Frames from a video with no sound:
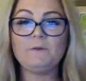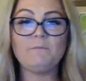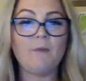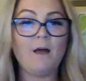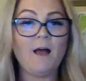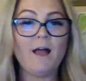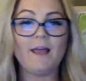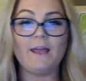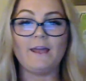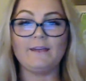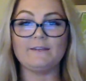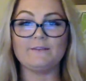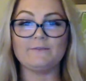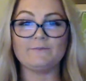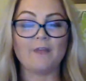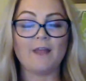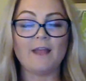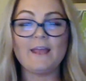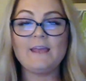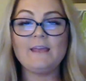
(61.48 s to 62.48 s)
in mind,
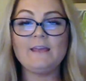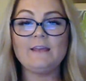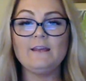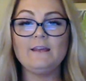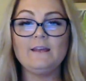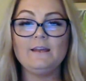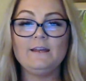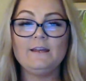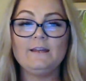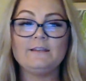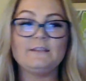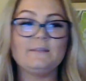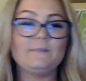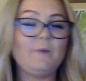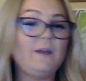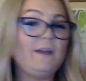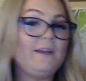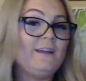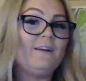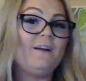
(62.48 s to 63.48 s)
right?
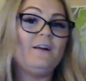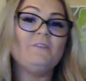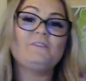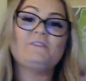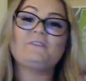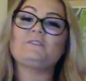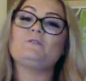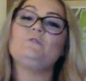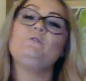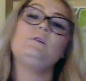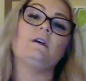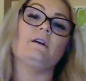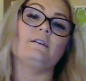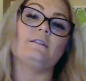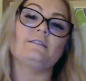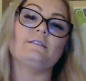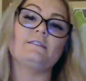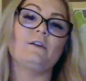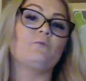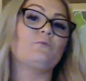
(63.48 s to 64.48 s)
Depending on the
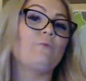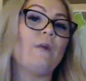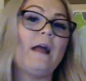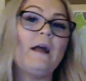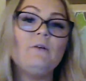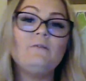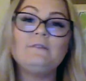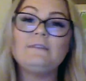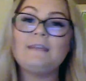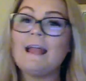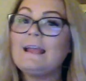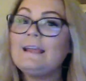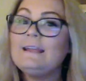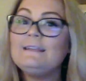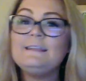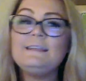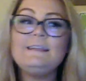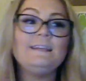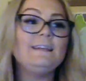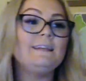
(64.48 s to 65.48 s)
source, around
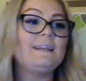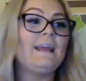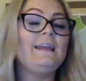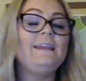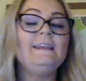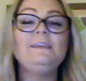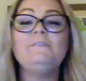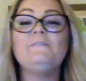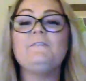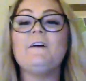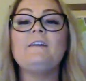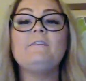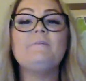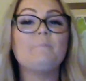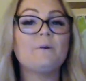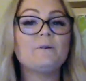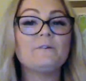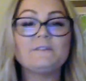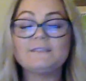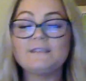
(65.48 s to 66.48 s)
90 to
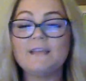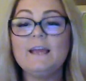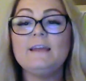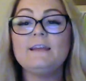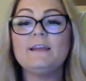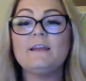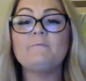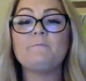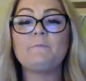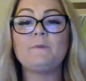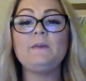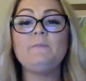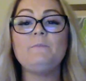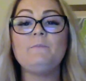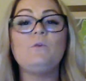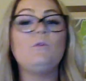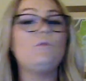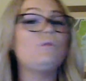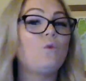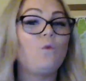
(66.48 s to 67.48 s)
95% of
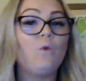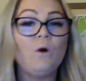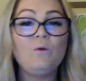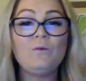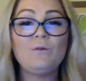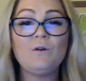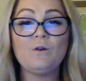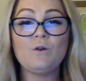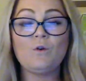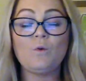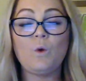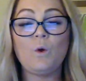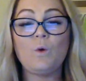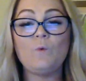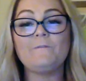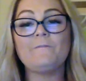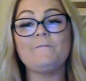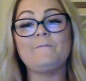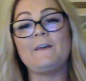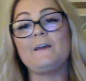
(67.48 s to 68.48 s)
people, quote
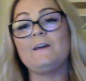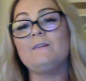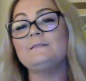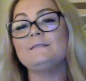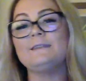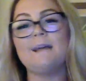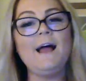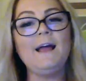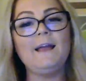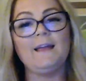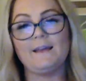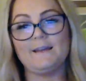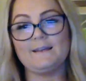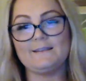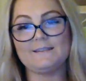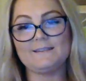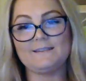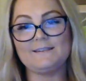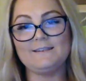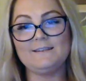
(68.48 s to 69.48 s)
unquote, fail
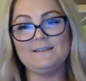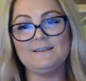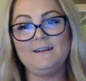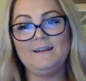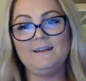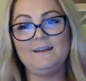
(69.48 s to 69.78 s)
diets.